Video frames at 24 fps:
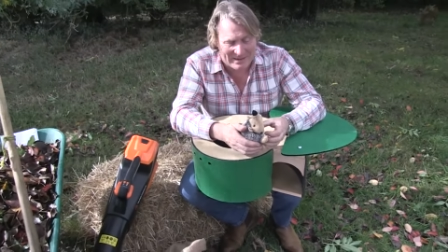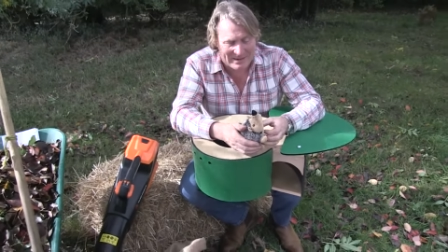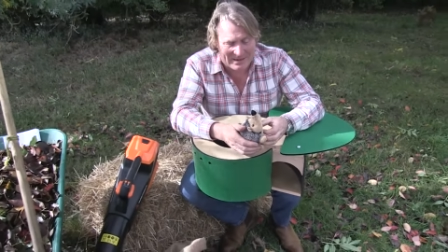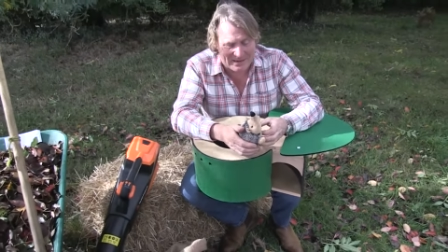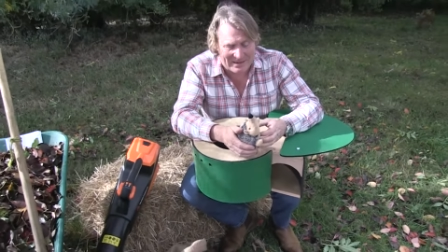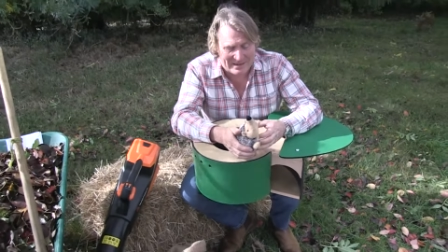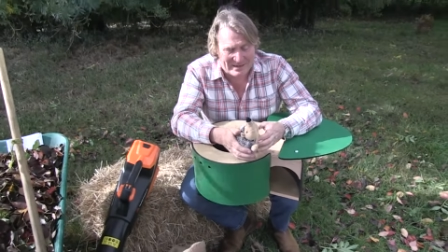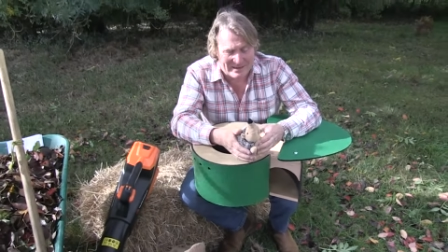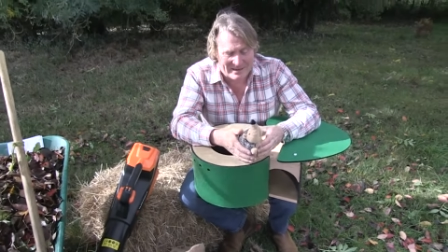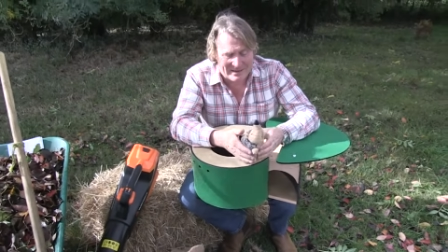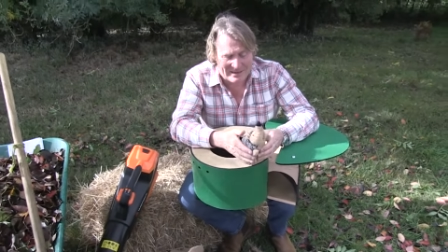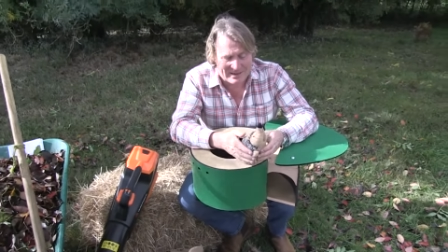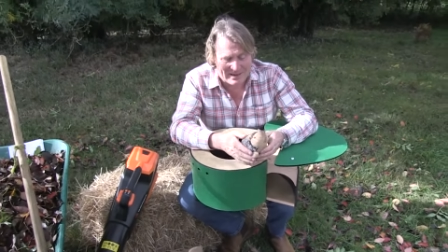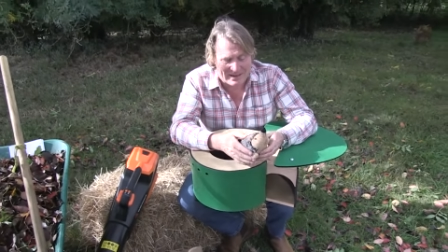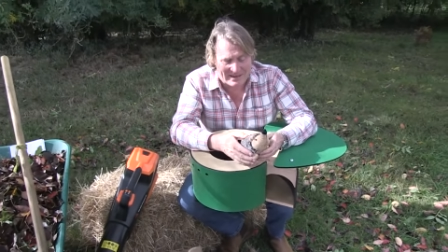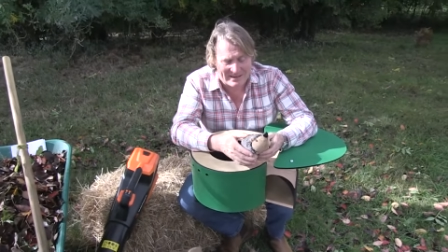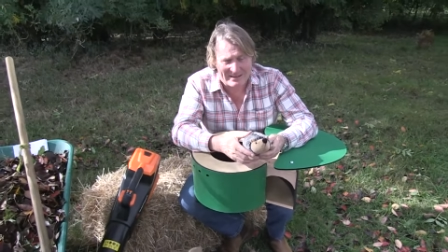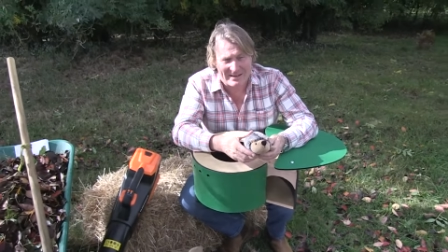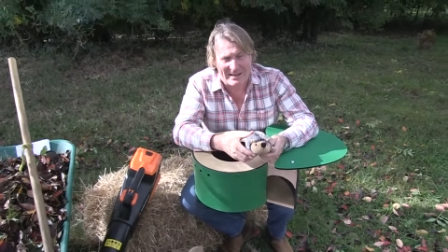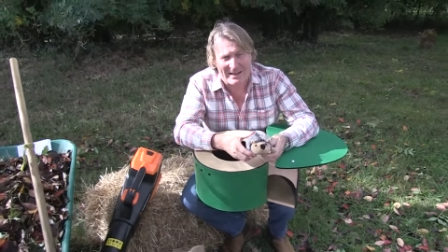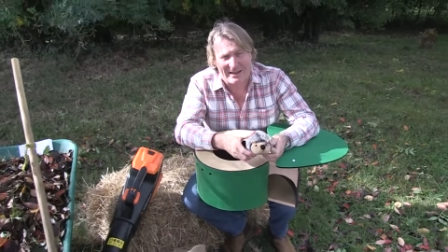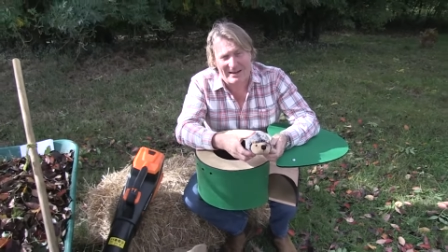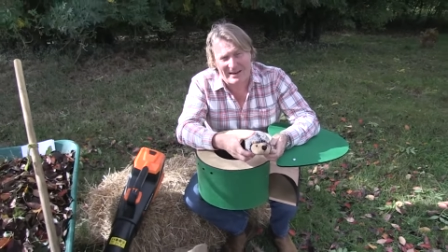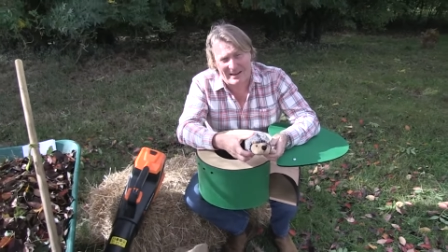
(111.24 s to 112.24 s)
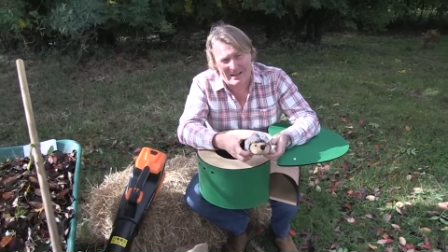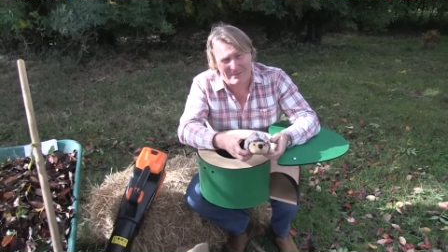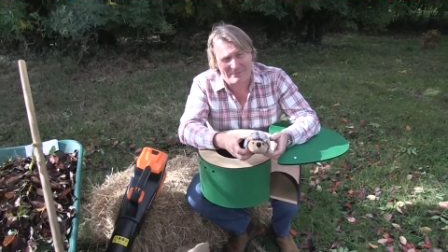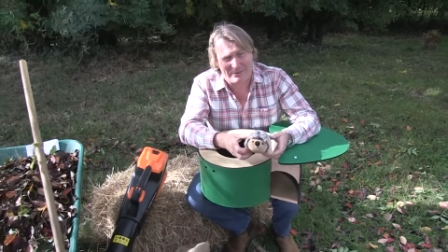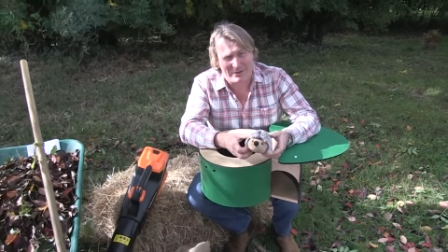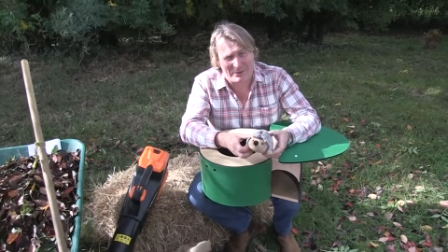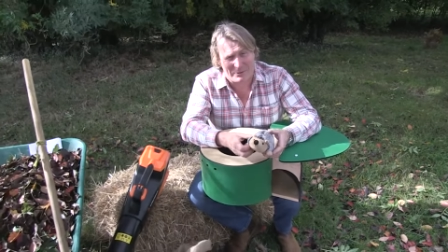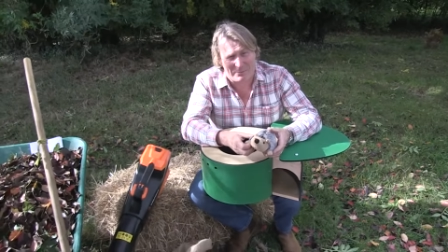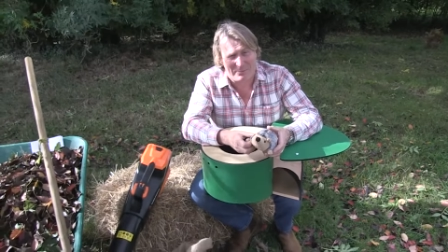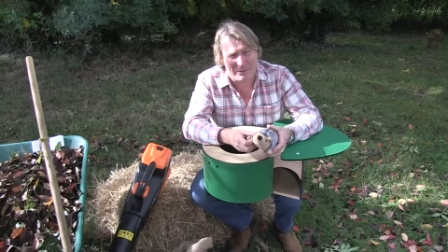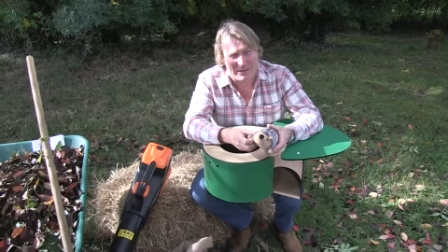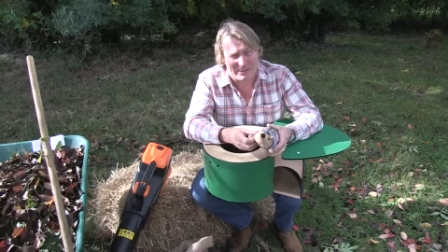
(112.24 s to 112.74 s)
uh, and they have
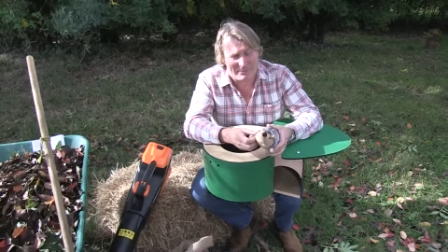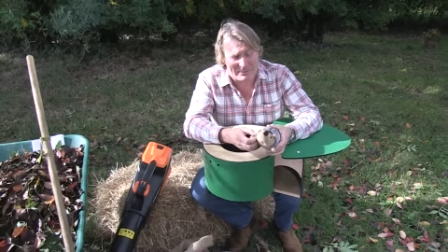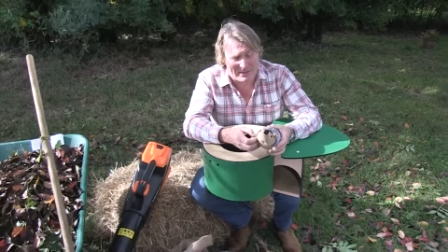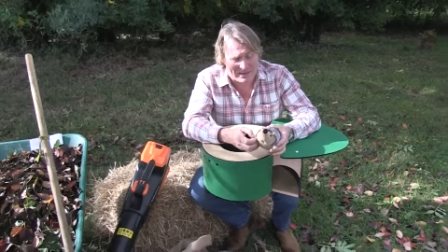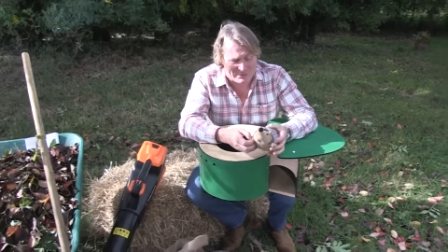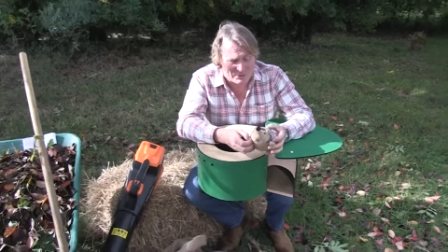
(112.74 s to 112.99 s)
little baby